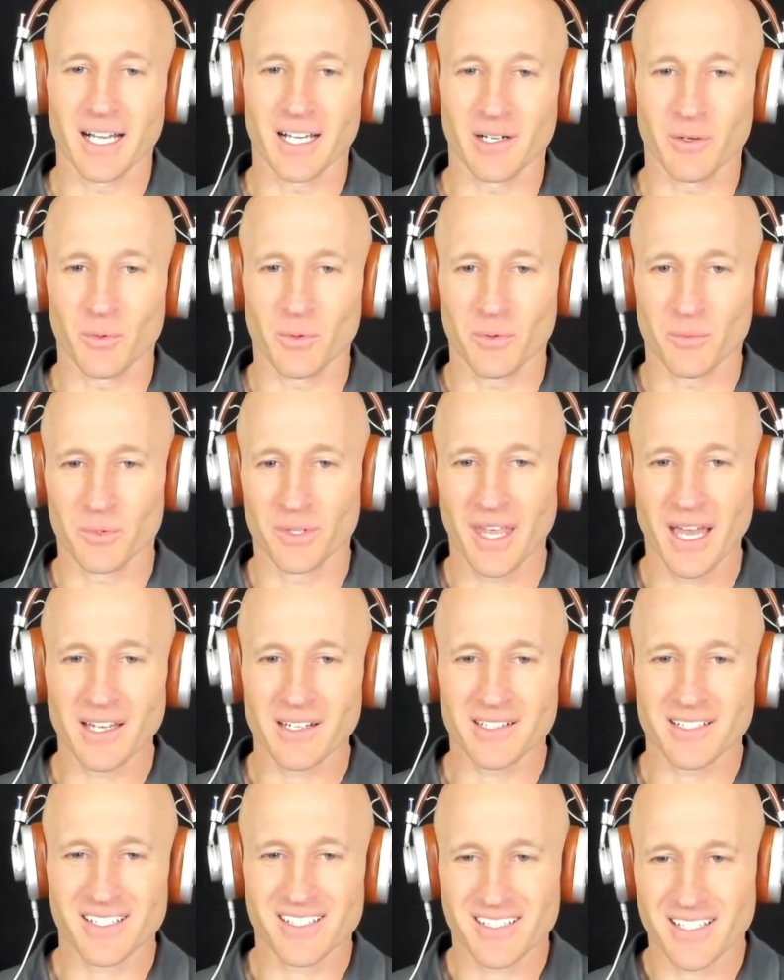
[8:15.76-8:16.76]
Would
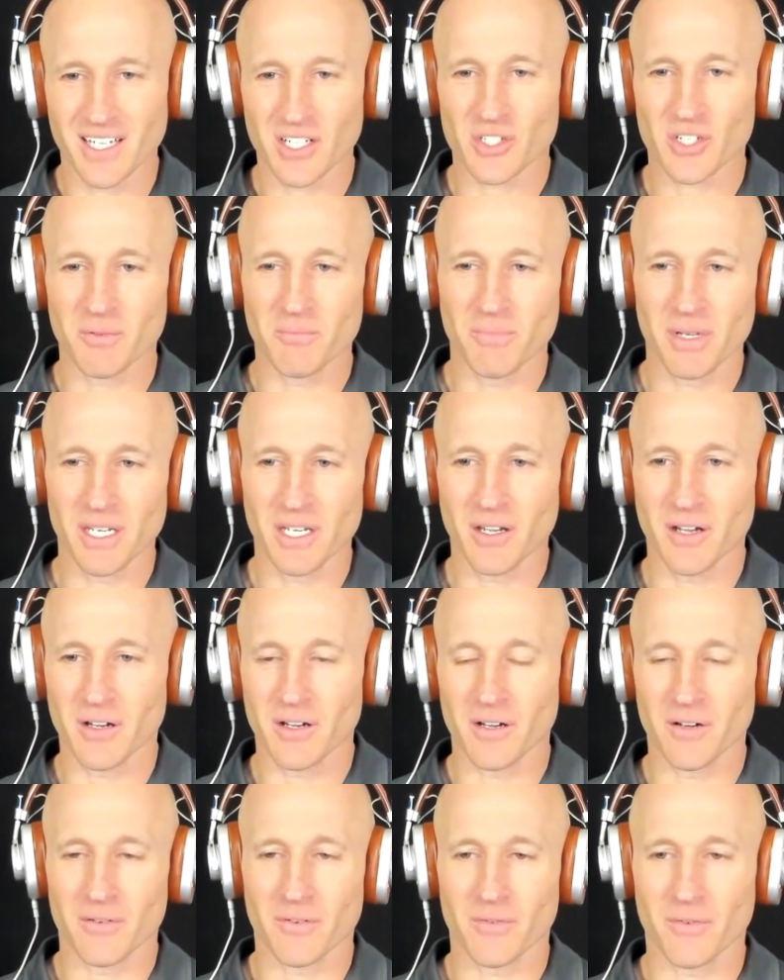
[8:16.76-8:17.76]
that distinction be
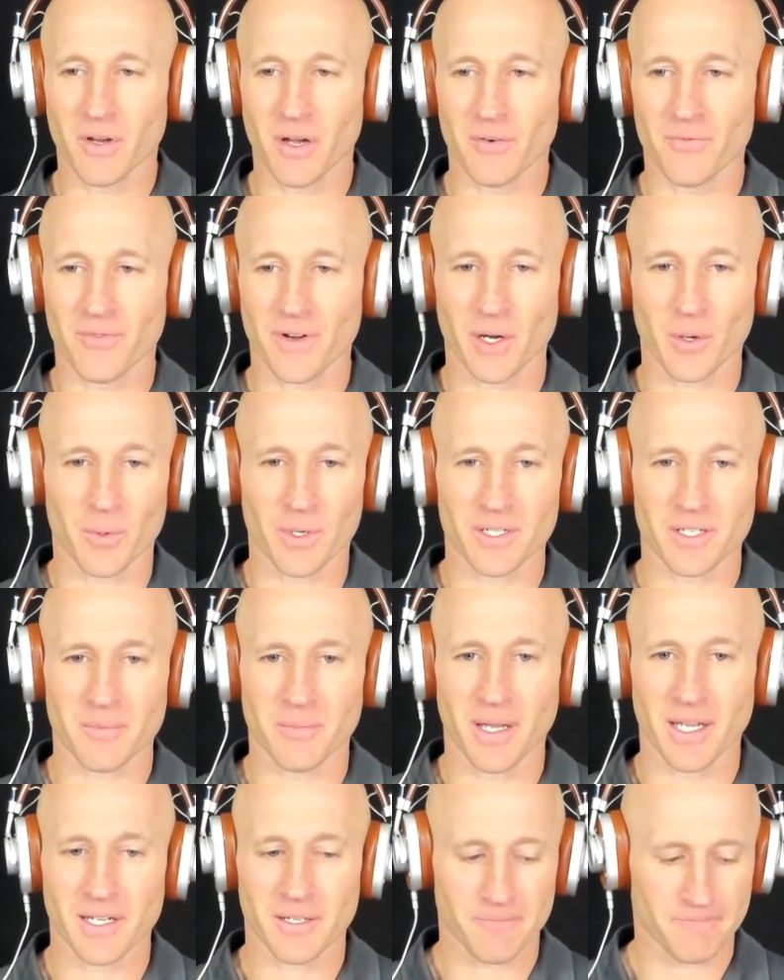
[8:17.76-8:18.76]
a fair one to make?